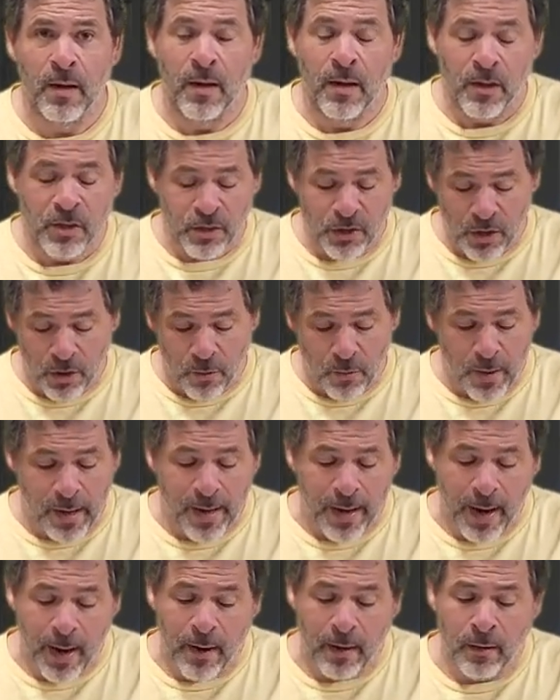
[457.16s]
So we
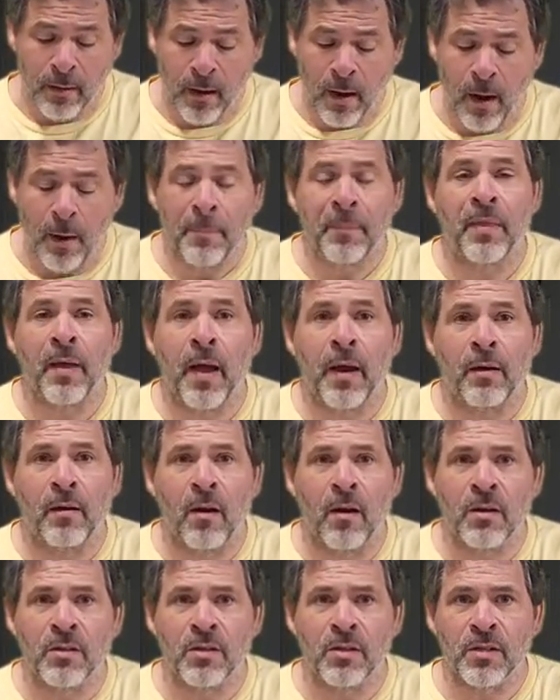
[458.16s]
can up that
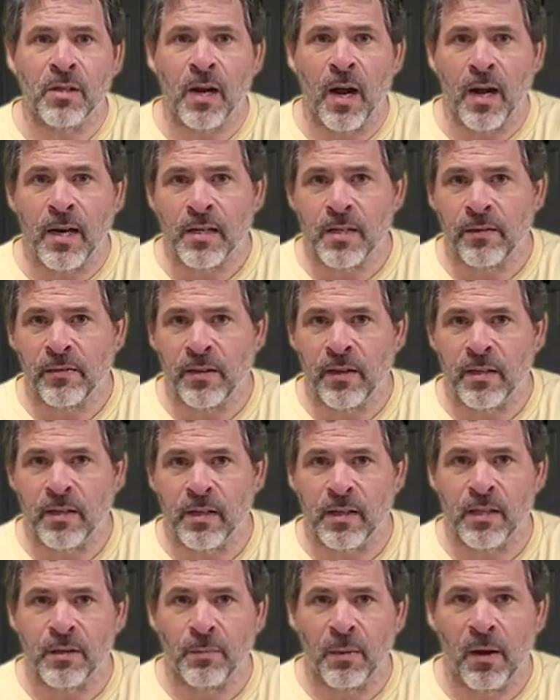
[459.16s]
nozzle size if this
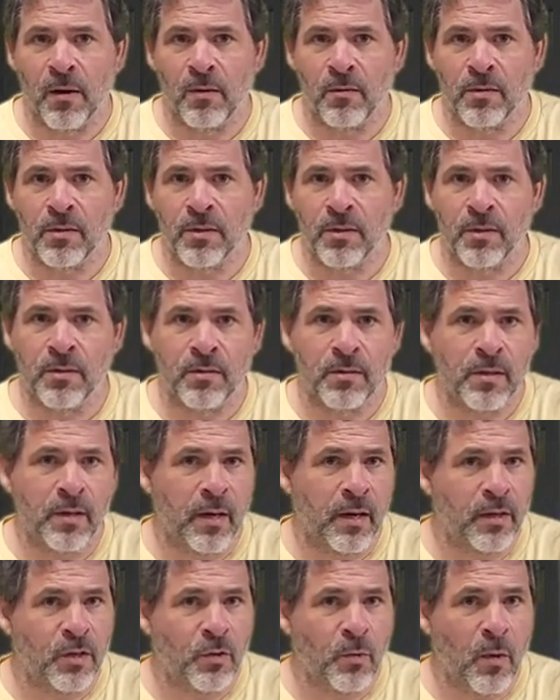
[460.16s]
explodes to say
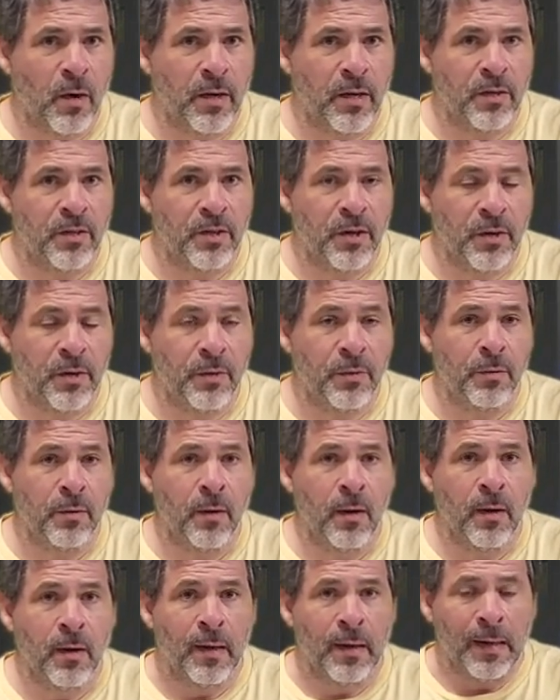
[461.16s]
a 22.